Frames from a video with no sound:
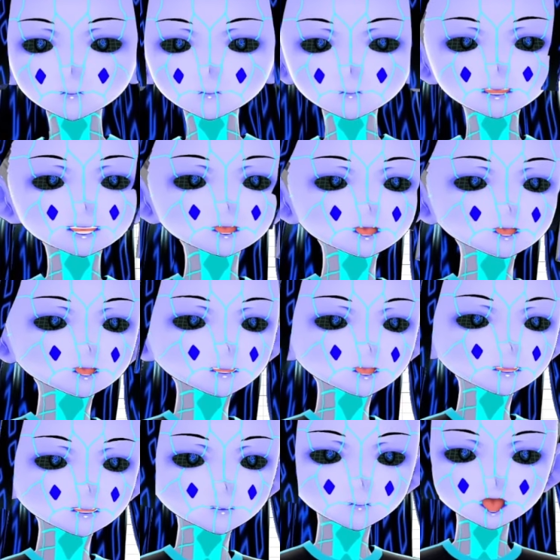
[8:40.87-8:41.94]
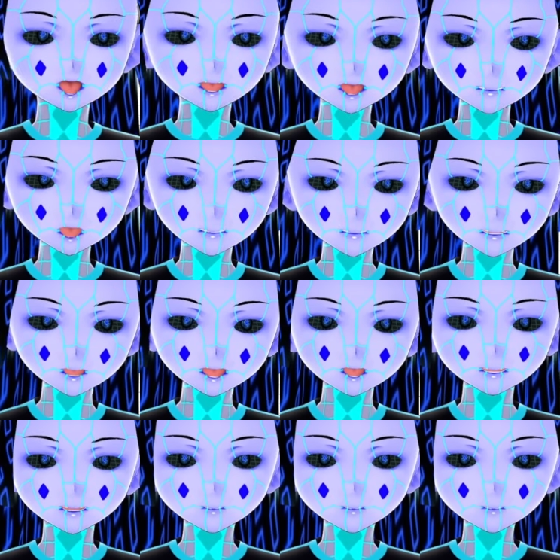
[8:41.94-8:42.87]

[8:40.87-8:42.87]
play the game and try to do the best that you can.